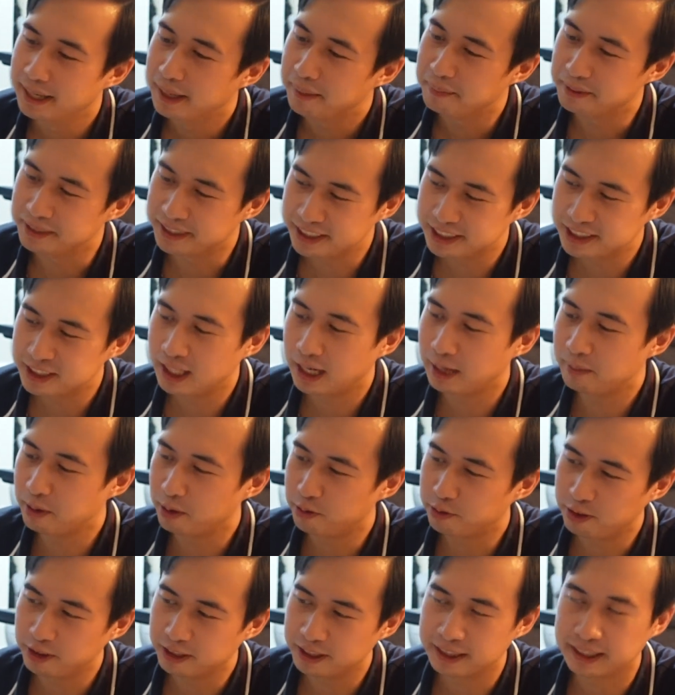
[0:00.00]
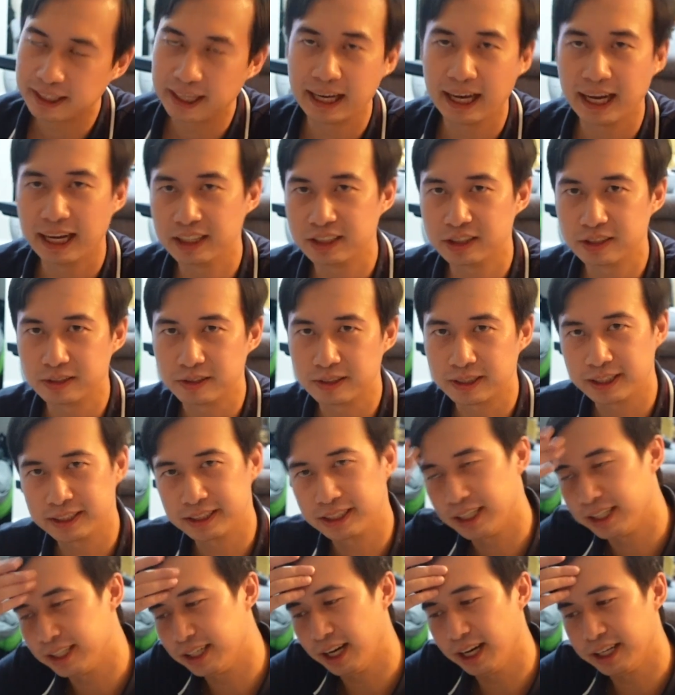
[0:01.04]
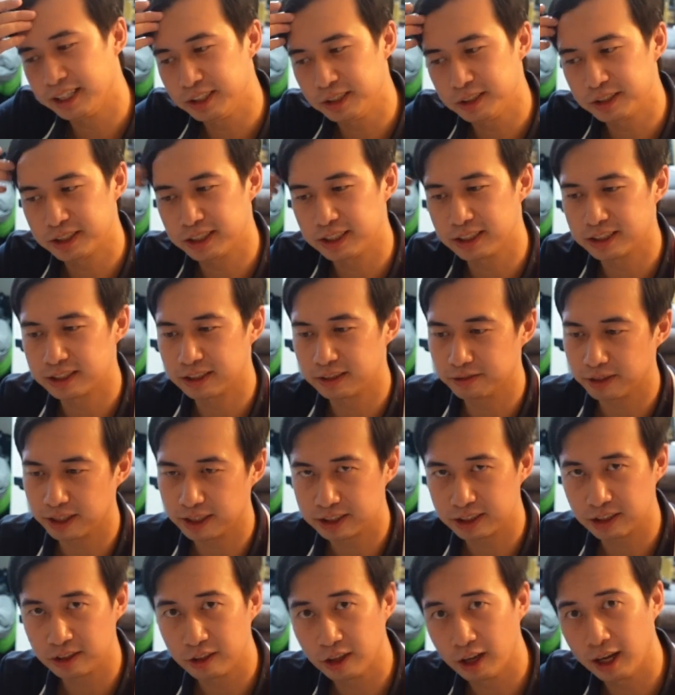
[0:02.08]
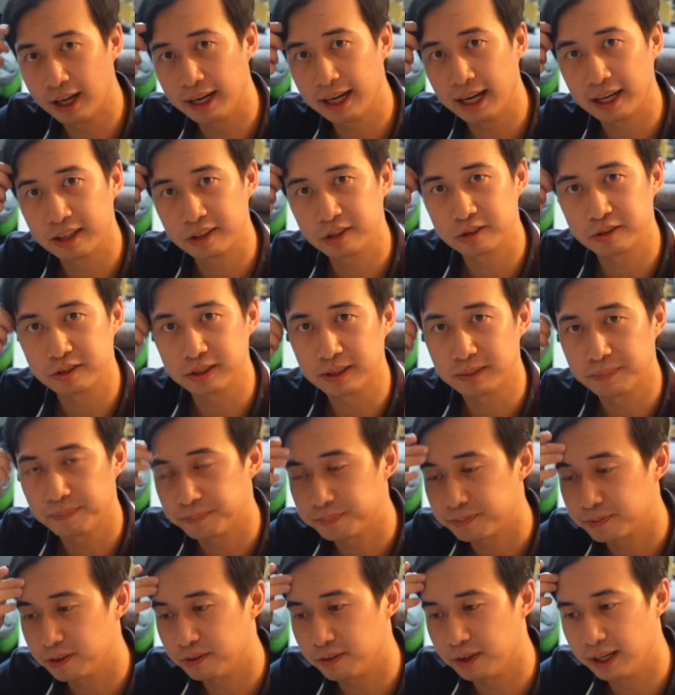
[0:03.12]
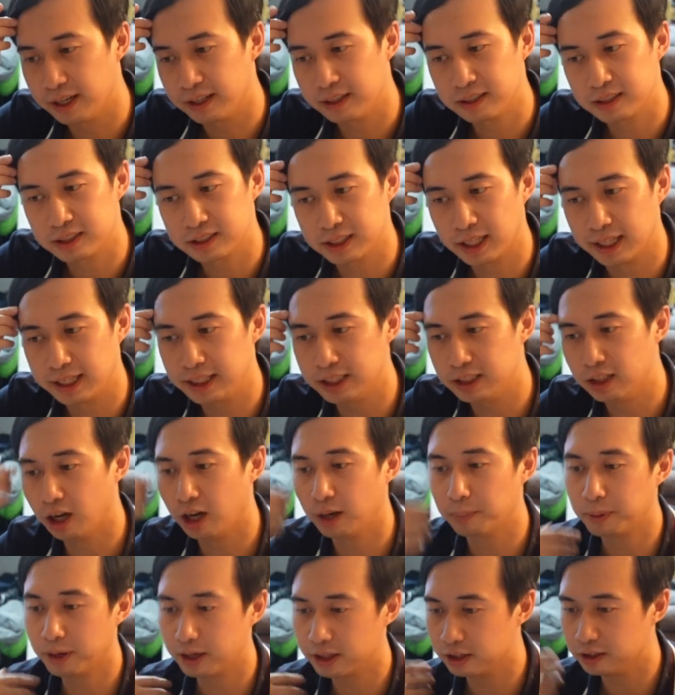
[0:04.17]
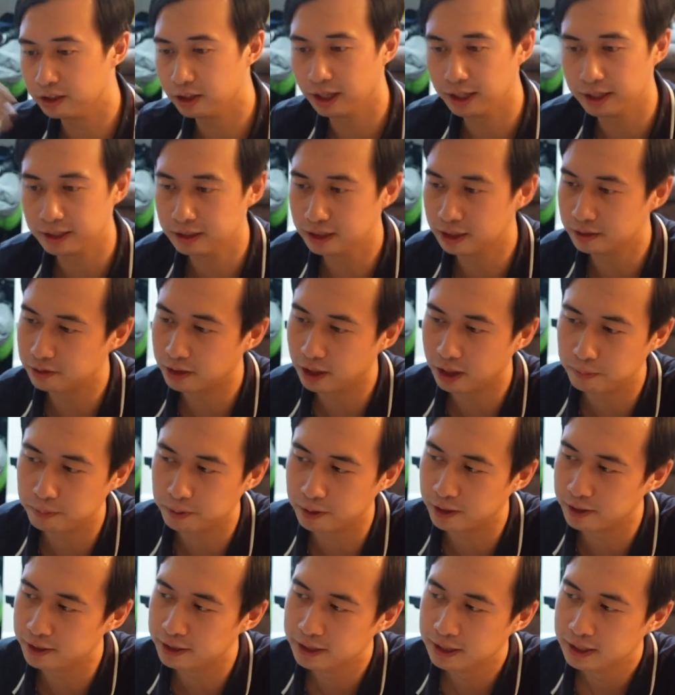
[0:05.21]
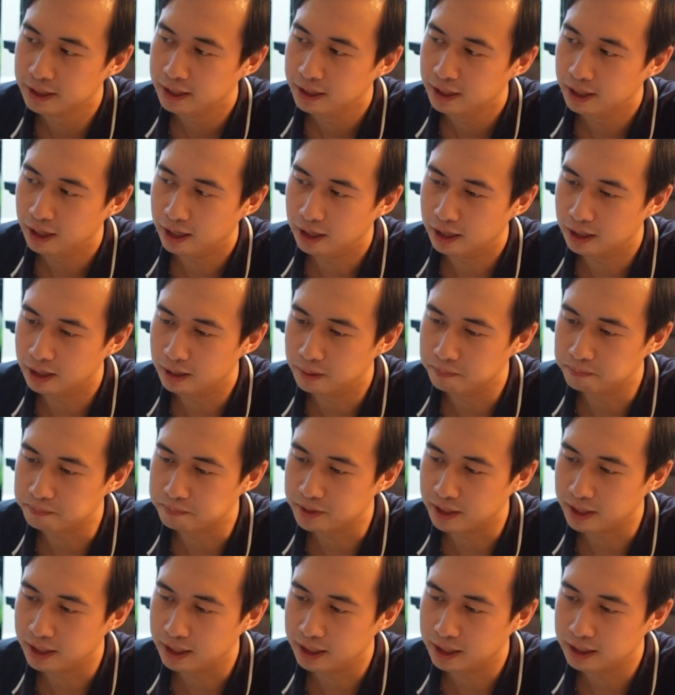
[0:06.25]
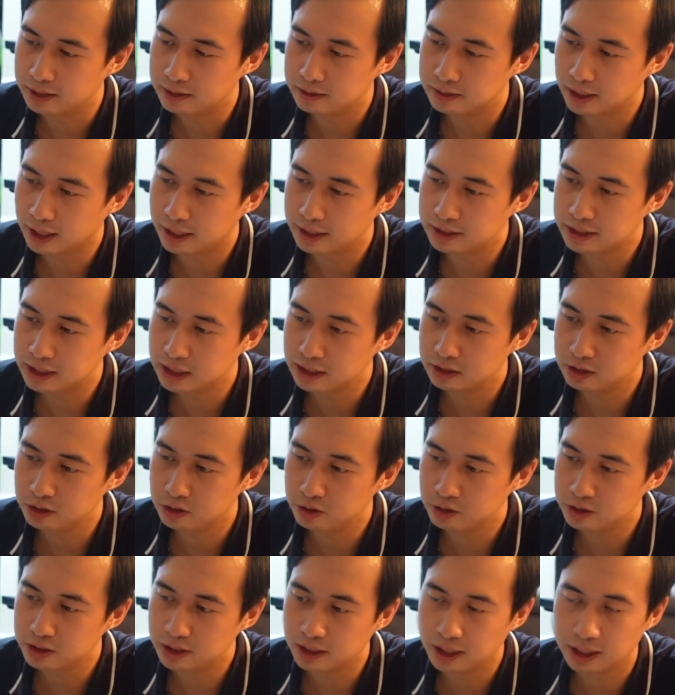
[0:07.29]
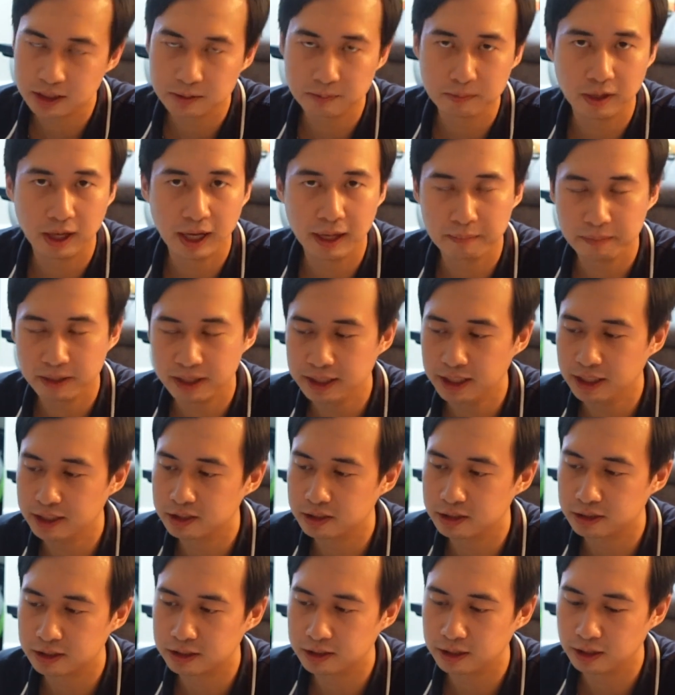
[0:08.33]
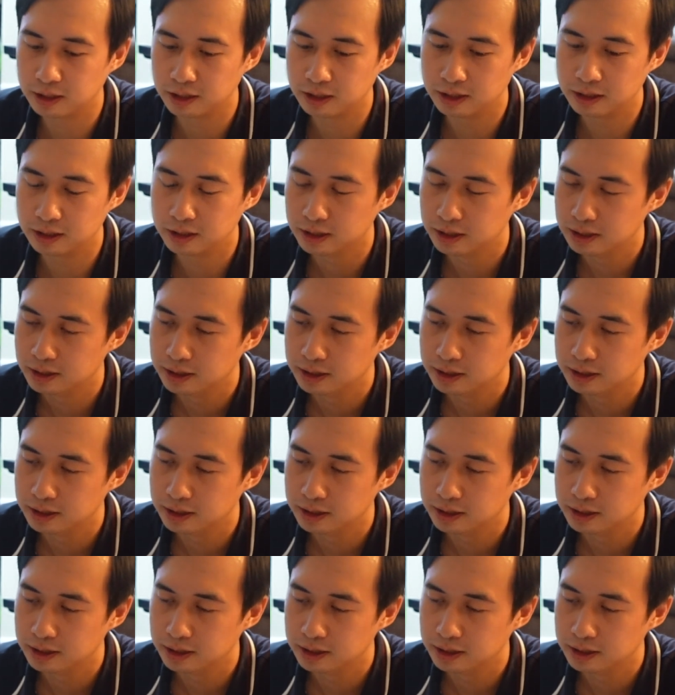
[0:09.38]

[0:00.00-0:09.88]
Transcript: but this time I felt like I had to, because I use this device a lot actually, right? Because I eat hot pot a lot, love hot pot, and I intend to use it at my next, I